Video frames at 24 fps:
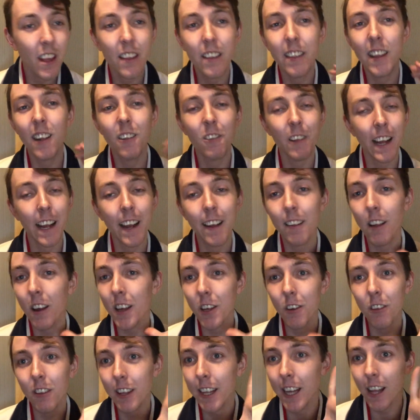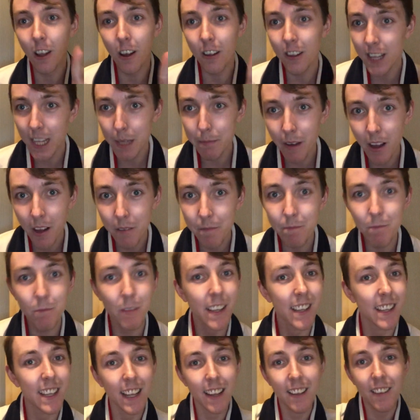The drinks are usually a lot cheaper,
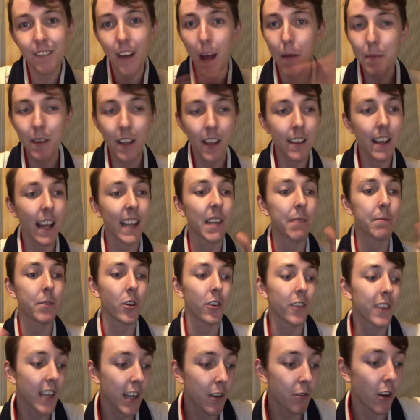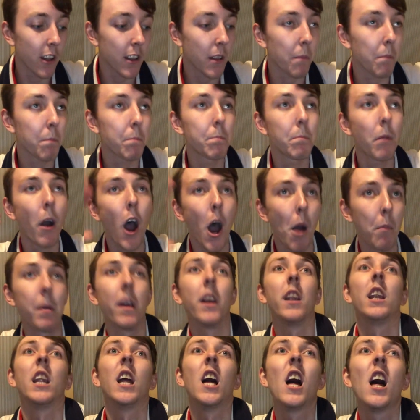which is fabulous. And the music was
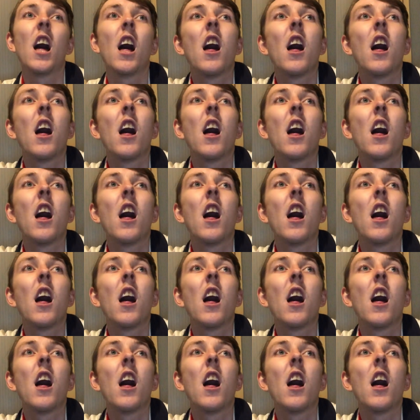popping.